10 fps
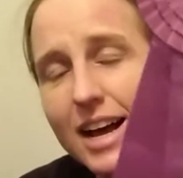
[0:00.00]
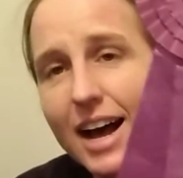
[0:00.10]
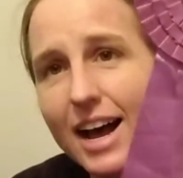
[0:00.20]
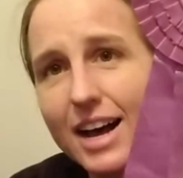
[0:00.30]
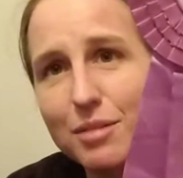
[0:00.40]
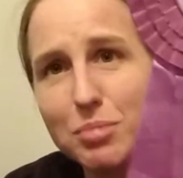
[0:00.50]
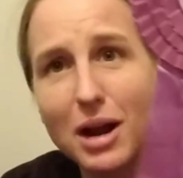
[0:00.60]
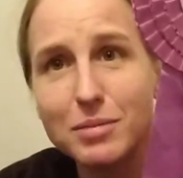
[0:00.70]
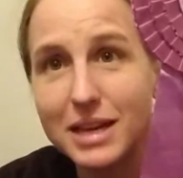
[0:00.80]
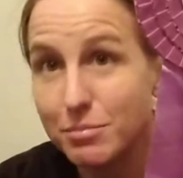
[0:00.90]

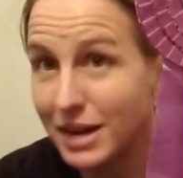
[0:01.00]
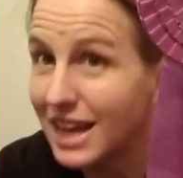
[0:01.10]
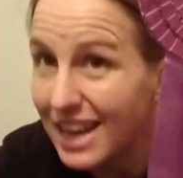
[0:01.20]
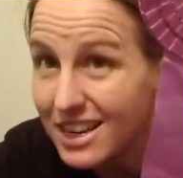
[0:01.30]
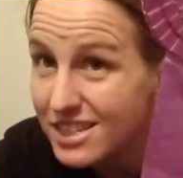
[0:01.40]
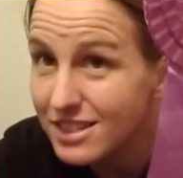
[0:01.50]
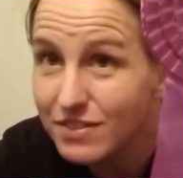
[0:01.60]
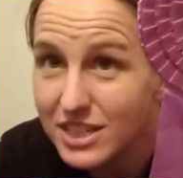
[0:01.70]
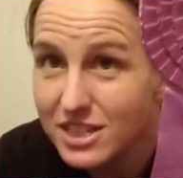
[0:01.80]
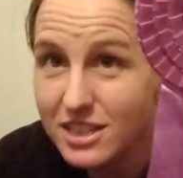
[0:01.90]
probably in my age
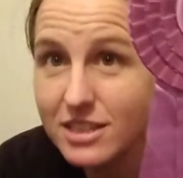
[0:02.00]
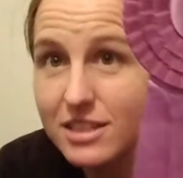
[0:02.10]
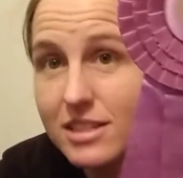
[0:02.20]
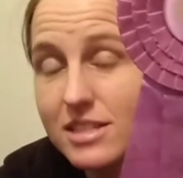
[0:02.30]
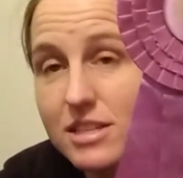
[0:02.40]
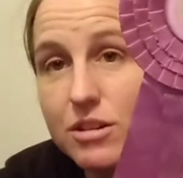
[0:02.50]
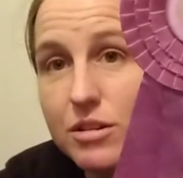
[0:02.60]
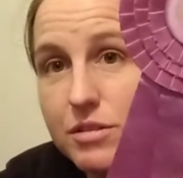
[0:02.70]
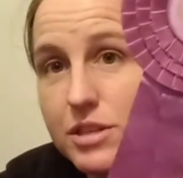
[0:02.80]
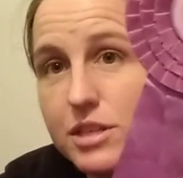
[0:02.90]
division. So
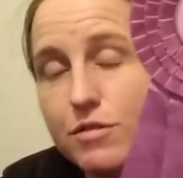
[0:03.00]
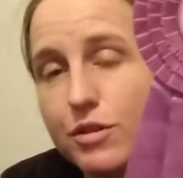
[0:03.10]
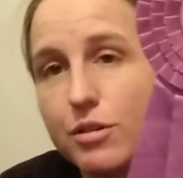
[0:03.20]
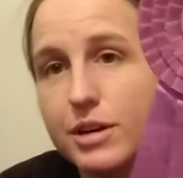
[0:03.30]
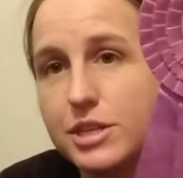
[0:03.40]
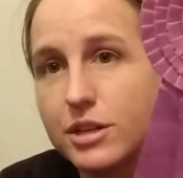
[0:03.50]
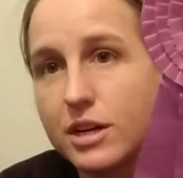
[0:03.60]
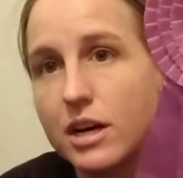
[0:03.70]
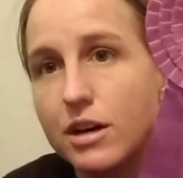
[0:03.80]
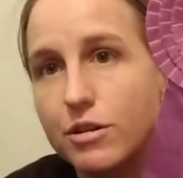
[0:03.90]
it was just a photo I
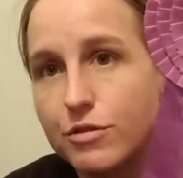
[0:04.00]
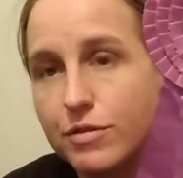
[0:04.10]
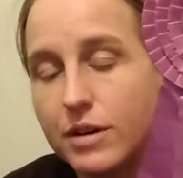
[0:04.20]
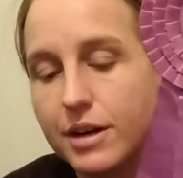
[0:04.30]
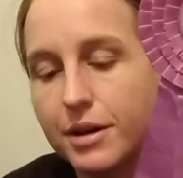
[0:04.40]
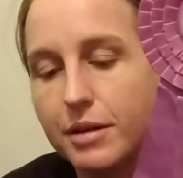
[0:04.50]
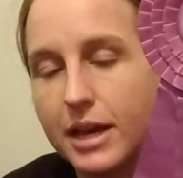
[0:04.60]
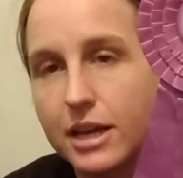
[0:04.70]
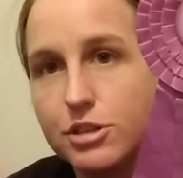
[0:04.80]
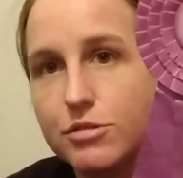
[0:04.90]
took of
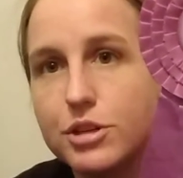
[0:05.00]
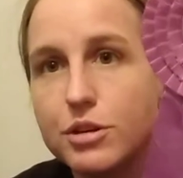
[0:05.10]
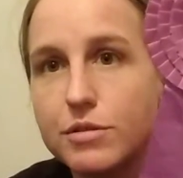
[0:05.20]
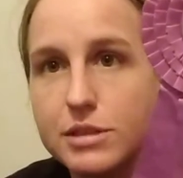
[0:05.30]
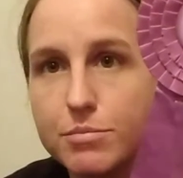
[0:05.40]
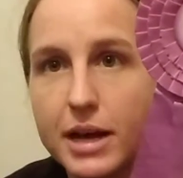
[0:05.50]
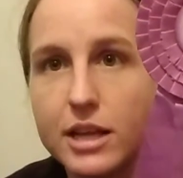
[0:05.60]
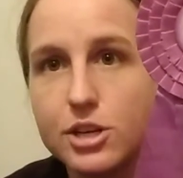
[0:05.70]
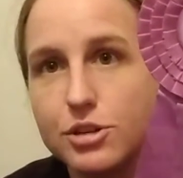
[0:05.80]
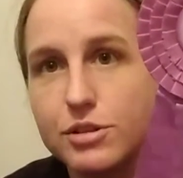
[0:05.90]
like a tutu and some
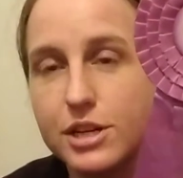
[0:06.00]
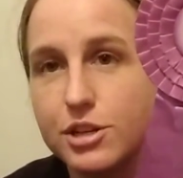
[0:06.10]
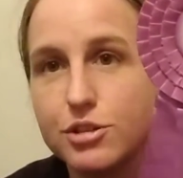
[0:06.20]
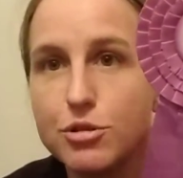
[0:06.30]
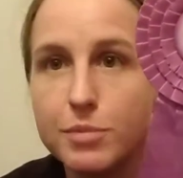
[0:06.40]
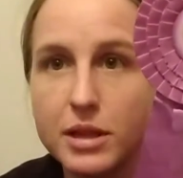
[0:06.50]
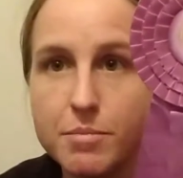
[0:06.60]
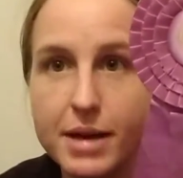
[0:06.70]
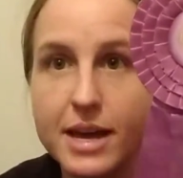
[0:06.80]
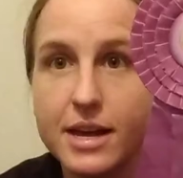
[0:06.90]
ballet shoes. I just threw them on the
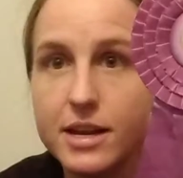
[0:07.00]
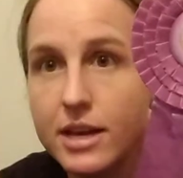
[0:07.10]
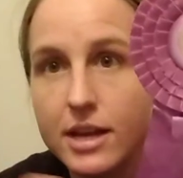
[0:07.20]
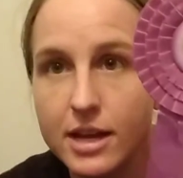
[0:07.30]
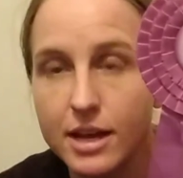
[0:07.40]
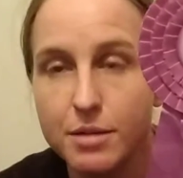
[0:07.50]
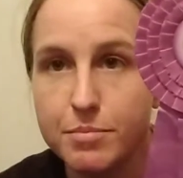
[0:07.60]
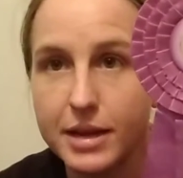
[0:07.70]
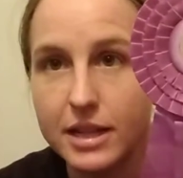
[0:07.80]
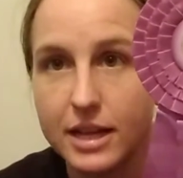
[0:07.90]
bed and
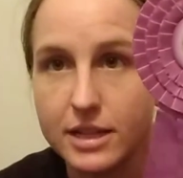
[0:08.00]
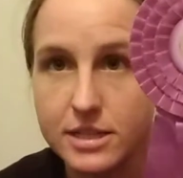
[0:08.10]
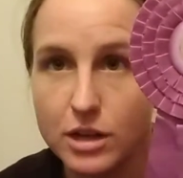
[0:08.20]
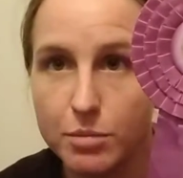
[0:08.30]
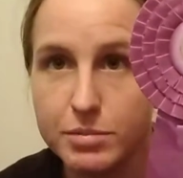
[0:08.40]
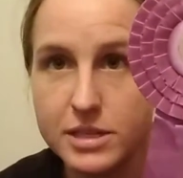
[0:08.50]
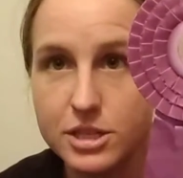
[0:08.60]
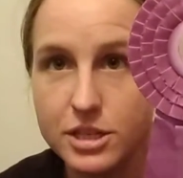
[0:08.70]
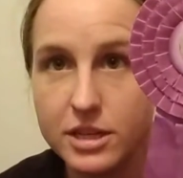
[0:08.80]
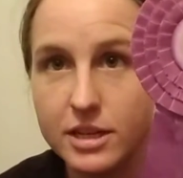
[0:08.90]
made like this
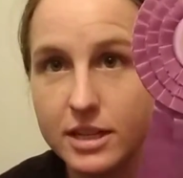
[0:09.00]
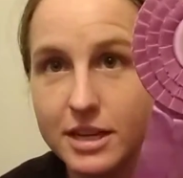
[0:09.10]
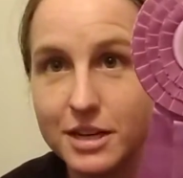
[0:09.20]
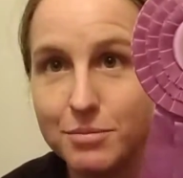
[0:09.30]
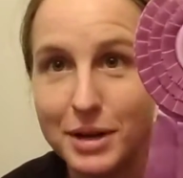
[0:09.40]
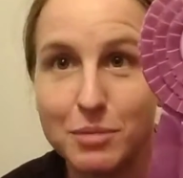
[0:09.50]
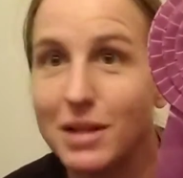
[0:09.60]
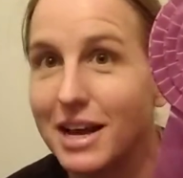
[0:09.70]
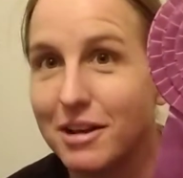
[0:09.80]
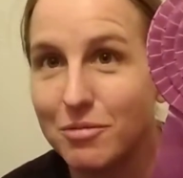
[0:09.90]
composition, and then made a
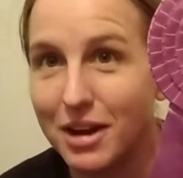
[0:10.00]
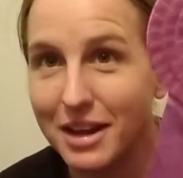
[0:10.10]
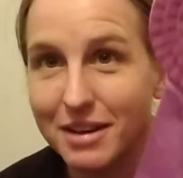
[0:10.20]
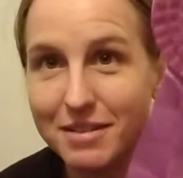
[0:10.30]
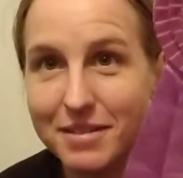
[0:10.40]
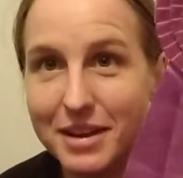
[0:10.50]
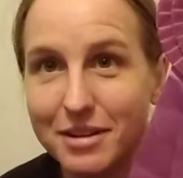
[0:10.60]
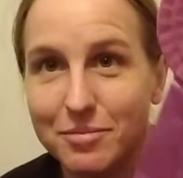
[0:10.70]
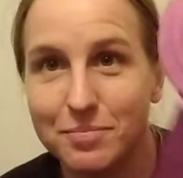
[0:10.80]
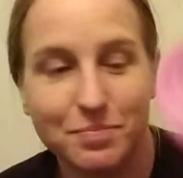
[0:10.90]
black and white,
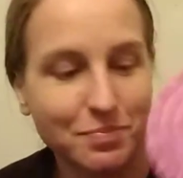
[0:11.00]
and